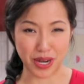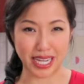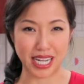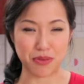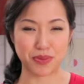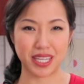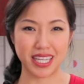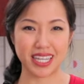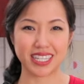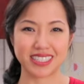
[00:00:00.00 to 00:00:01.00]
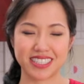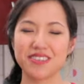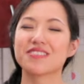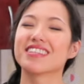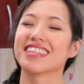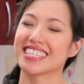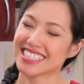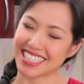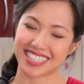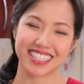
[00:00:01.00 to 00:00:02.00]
right up here. So let's get